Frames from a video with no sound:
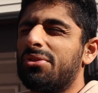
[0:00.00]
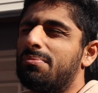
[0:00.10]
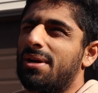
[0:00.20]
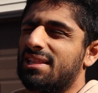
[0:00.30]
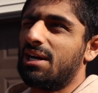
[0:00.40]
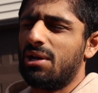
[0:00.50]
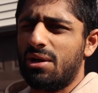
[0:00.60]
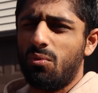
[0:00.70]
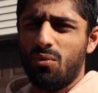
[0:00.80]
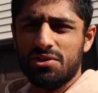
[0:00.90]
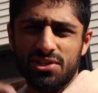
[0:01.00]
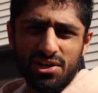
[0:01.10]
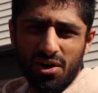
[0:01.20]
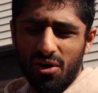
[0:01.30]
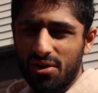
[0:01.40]
the bike that it was
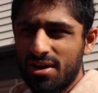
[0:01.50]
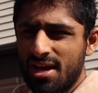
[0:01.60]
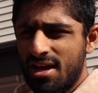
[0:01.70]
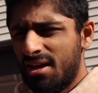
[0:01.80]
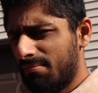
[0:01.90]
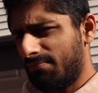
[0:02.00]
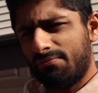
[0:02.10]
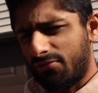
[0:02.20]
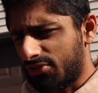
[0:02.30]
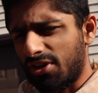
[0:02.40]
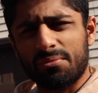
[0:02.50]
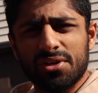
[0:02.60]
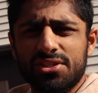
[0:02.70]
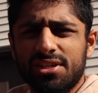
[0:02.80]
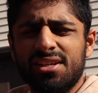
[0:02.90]
an R for some
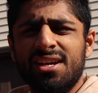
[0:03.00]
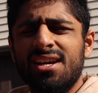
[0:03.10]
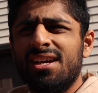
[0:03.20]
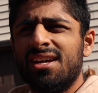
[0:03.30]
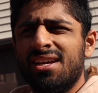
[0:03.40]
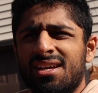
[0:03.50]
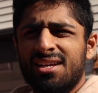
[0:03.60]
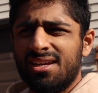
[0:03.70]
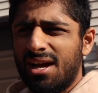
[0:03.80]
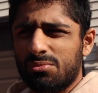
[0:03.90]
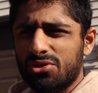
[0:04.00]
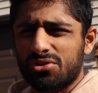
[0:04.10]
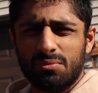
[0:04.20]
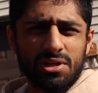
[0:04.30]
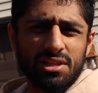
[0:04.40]
reason. I'm sure
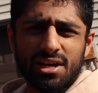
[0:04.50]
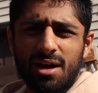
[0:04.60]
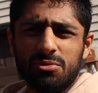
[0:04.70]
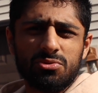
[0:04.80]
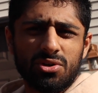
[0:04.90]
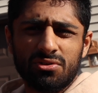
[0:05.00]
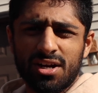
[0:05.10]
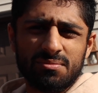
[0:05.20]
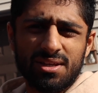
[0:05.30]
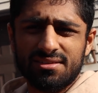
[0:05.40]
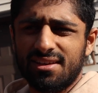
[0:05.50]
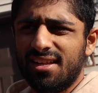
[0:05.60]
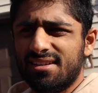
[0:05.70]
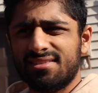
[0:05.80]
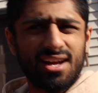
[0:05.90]
someone in the comments will correct me and say
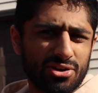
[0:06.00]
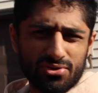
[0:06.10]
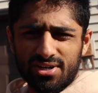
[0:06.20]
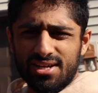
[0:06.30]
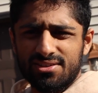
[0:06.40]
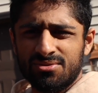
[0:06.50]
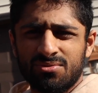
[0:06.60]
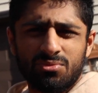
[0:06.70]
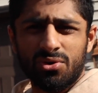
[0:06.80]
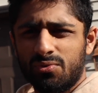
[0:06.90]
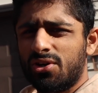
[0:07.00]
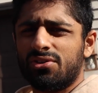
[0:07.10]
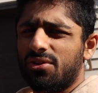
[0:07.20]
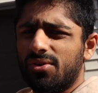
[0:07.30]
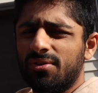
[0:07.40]
that it's not, or it is, one way or another.